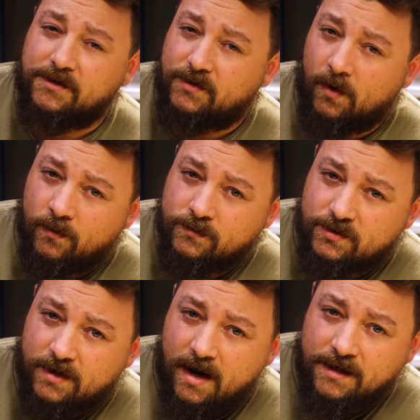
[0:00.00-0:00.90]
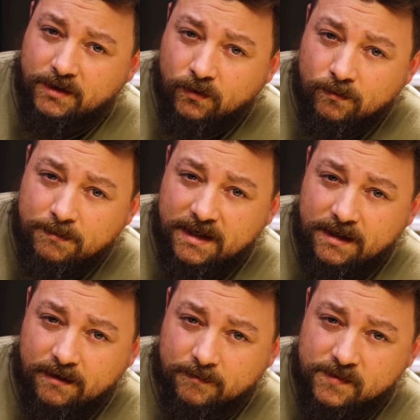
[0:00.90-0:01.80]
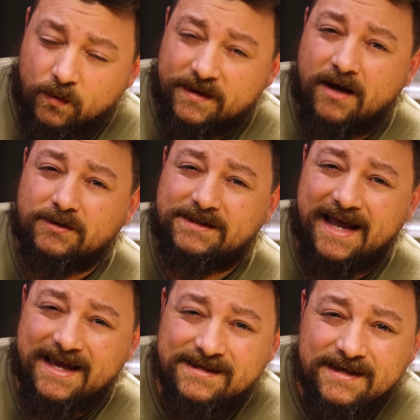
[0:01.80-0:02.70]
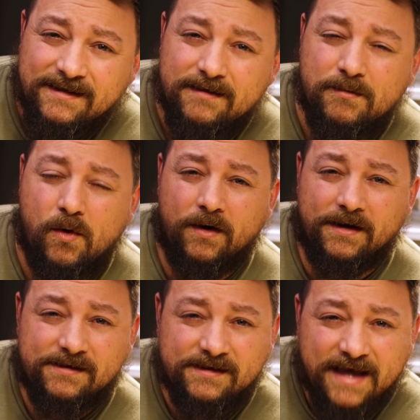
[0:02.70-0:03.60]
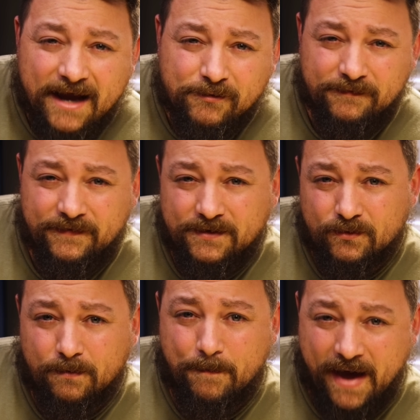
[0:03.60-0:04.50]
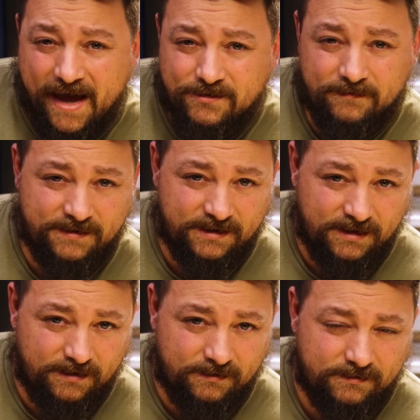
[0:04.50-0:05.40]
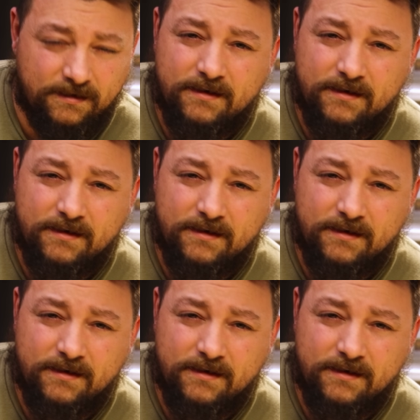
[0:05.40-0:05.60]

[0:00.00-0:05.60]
And don't try new mediums without testing them on a sacrificial batch of seeds,